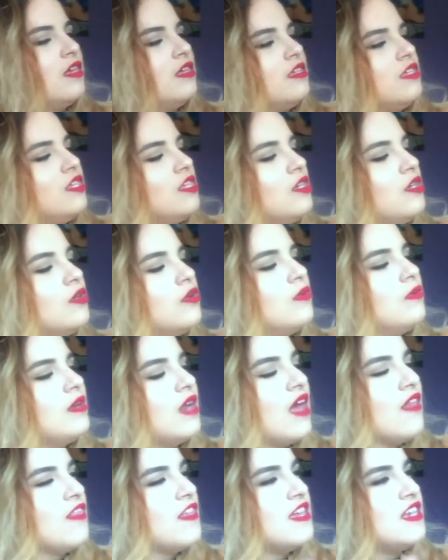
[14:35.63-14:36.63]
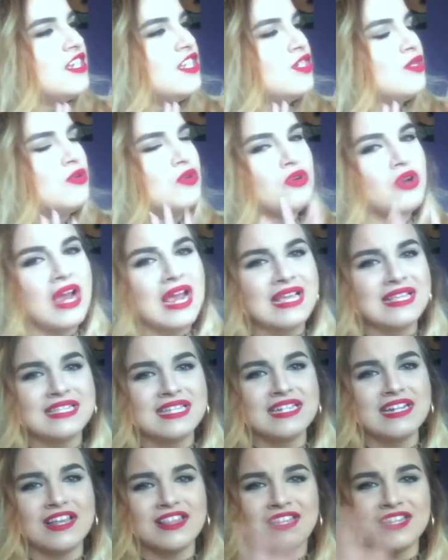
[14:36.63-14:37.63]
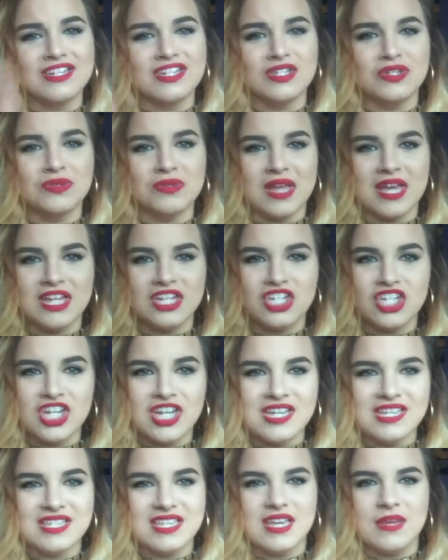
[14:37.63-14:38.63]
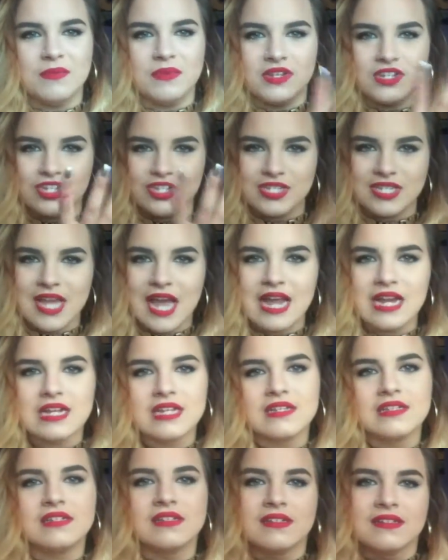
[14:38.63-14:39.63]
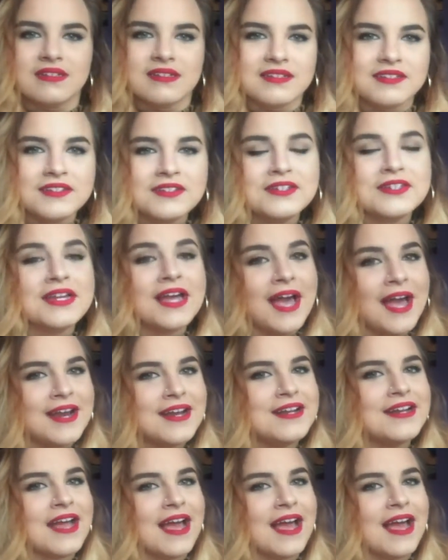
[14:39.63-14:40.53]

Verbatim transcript: cute, nothing too crazy, nothing too like cheesy, but just kind of kind of